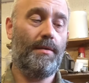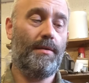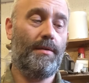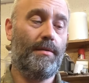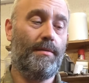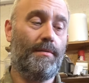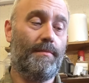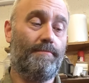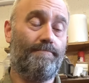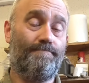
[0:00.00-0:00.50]

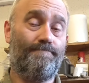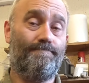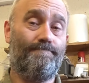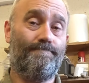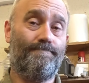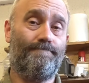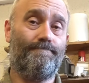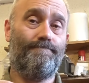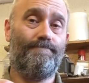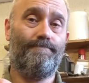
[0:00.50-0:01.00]

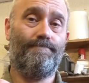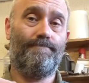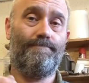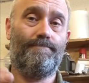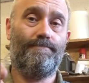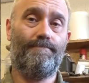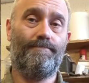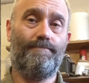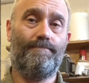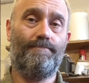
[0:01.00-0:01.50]

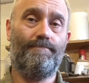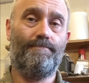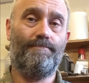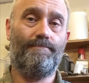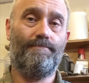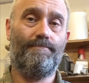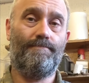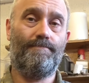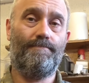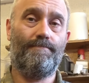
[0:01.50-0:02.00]

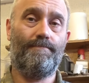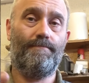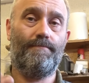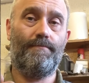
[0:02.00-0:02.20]
[no speech]